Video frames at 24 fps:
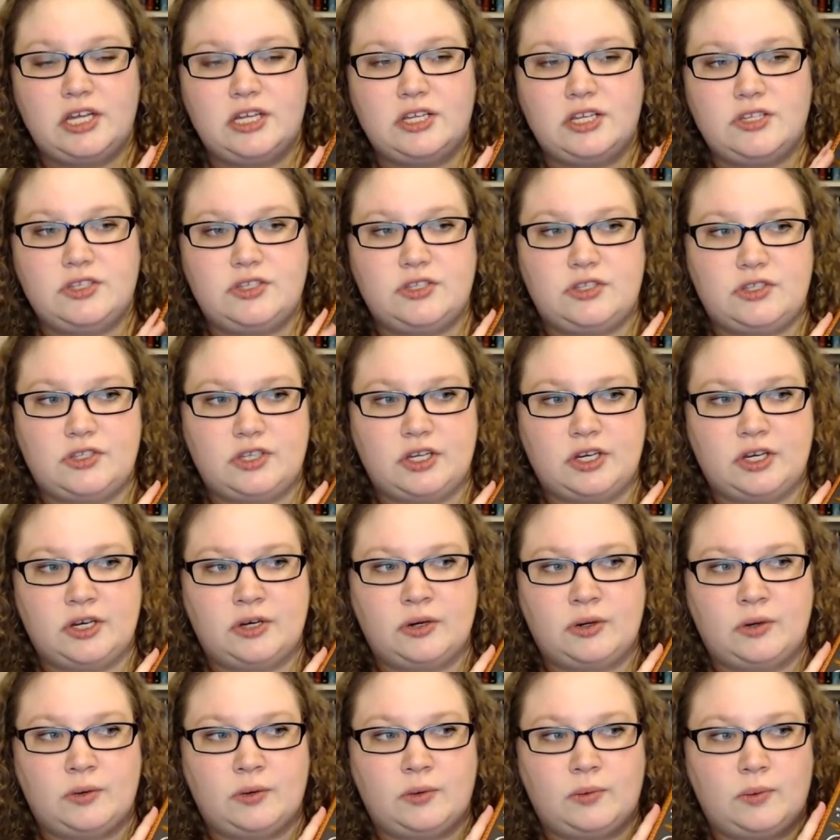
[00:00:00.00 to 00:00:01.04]

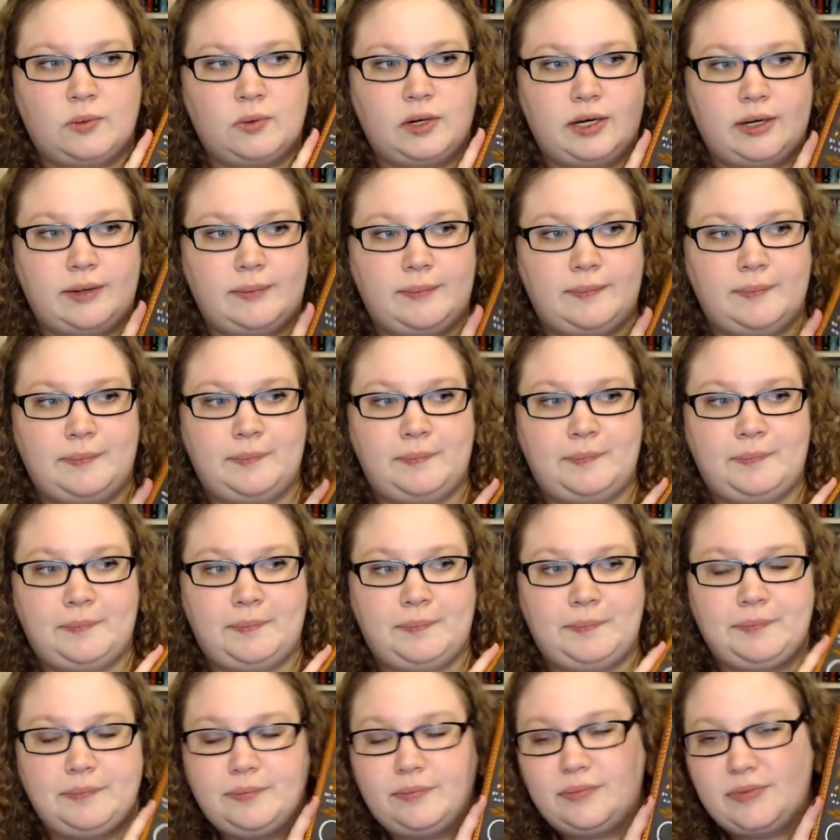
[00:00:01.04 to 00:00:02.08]
so
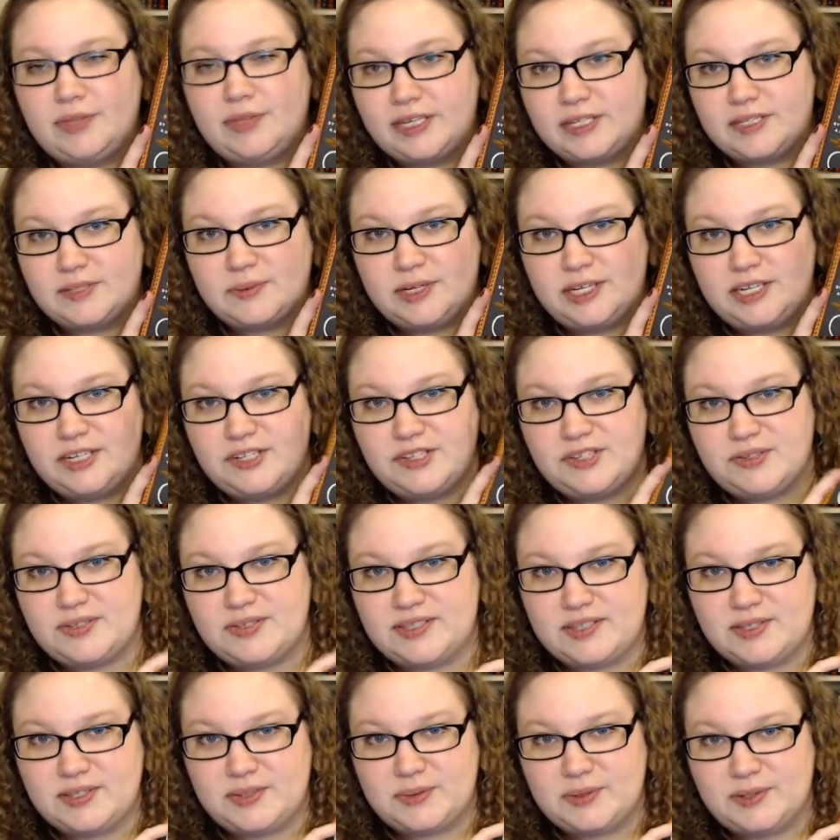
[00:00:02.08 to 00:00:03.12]
that's why I chose
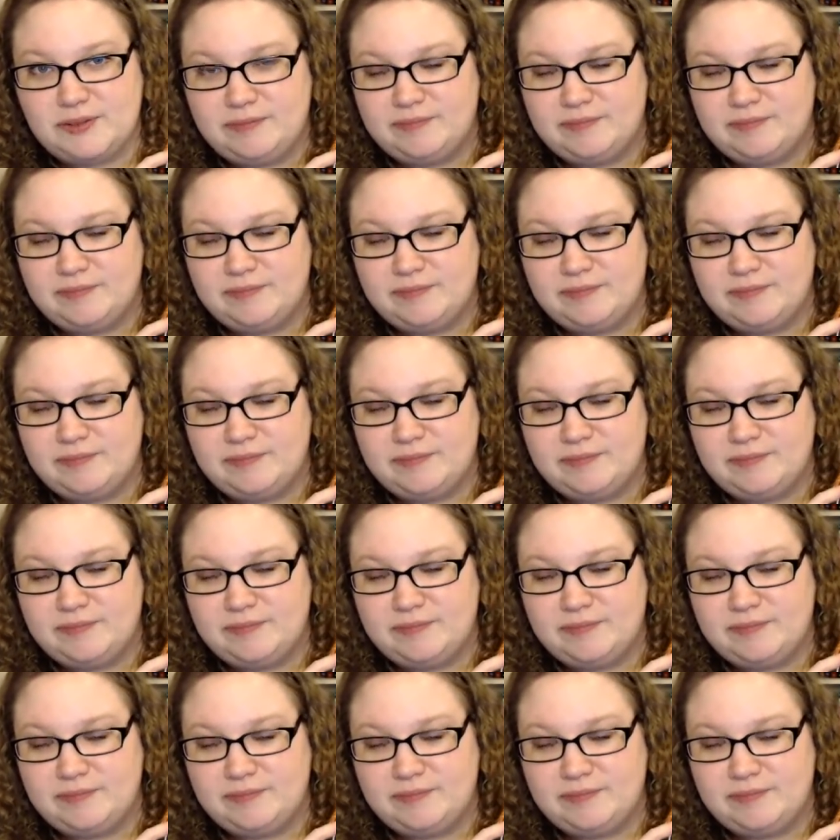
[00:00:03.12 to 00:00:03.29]
this one.